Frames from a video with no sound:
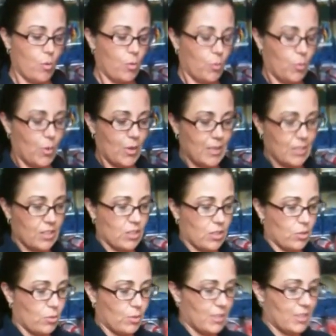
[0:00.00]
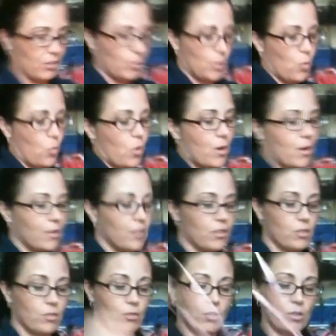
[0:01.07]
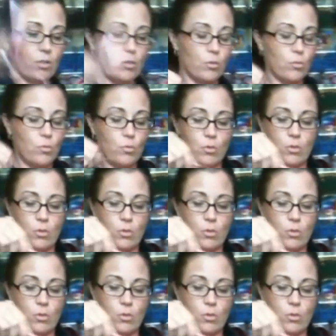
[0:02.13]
What we want to do